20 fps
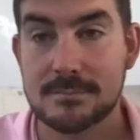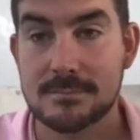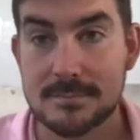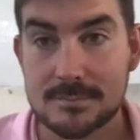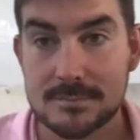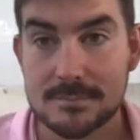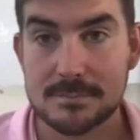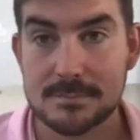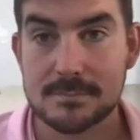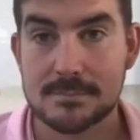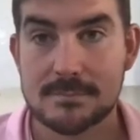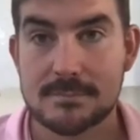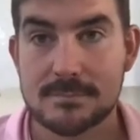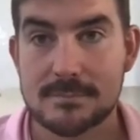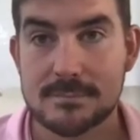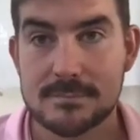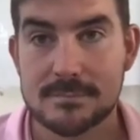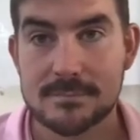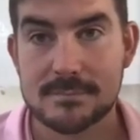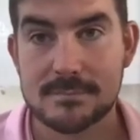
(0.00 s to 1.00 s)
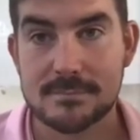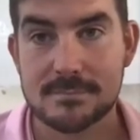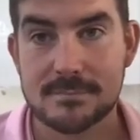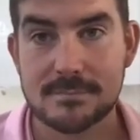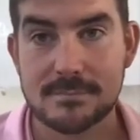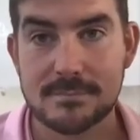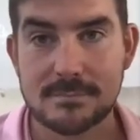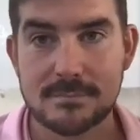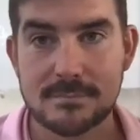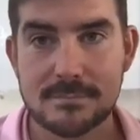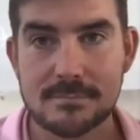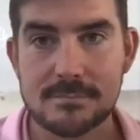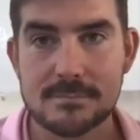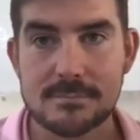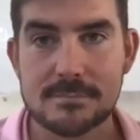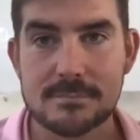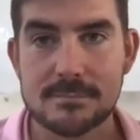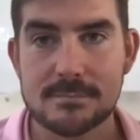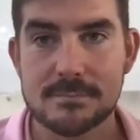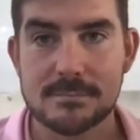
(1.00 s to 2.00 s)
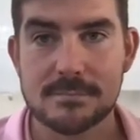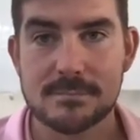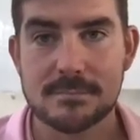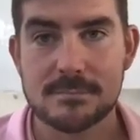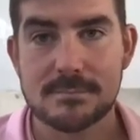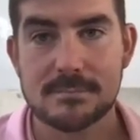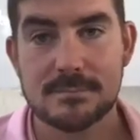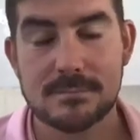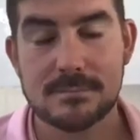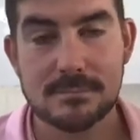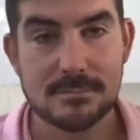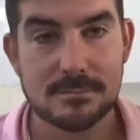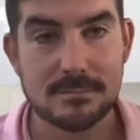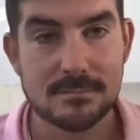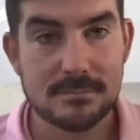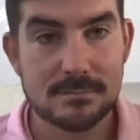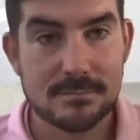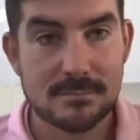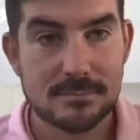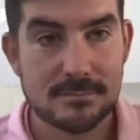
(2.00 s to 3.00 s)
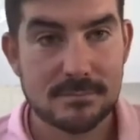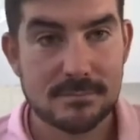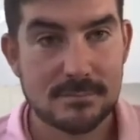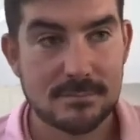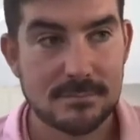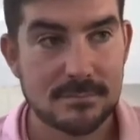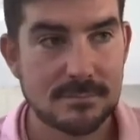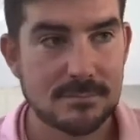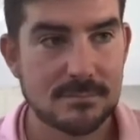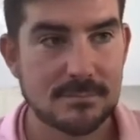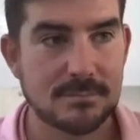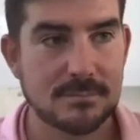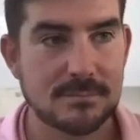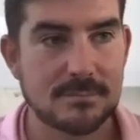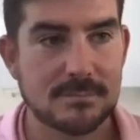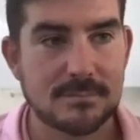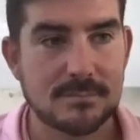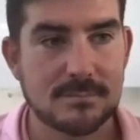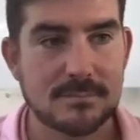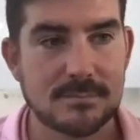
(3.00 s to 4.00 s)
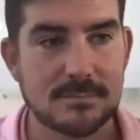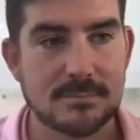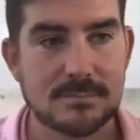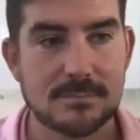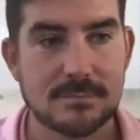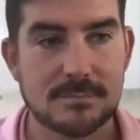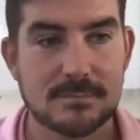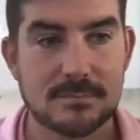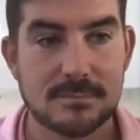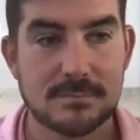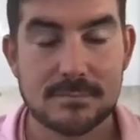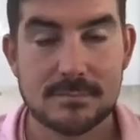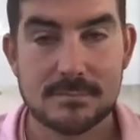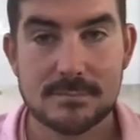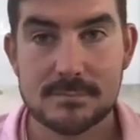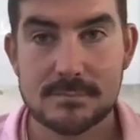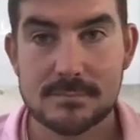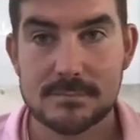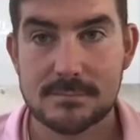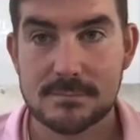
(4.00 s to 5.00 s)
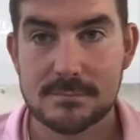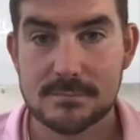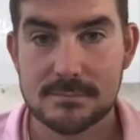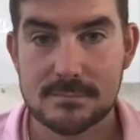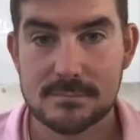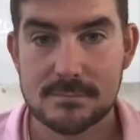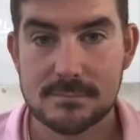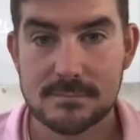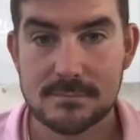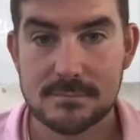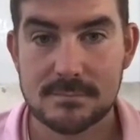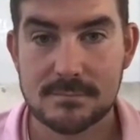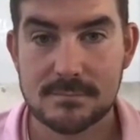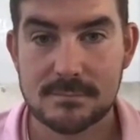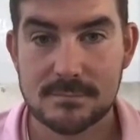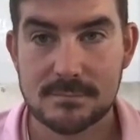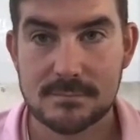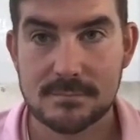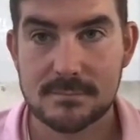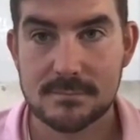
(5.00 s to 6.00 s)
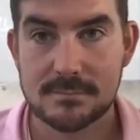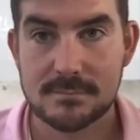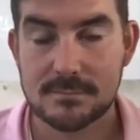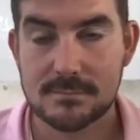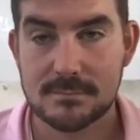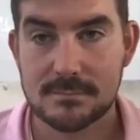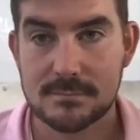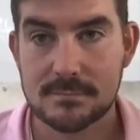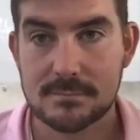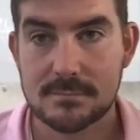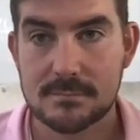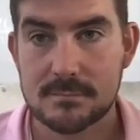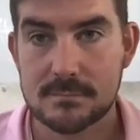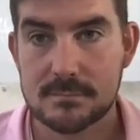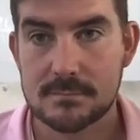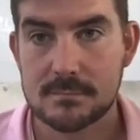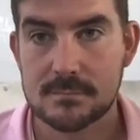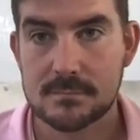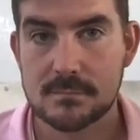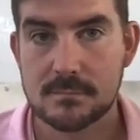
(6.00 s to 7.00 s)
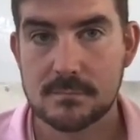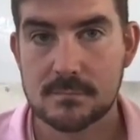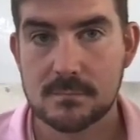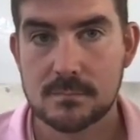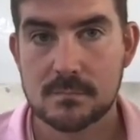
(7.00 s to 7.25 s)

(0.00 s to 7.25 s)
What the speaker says: [no speech]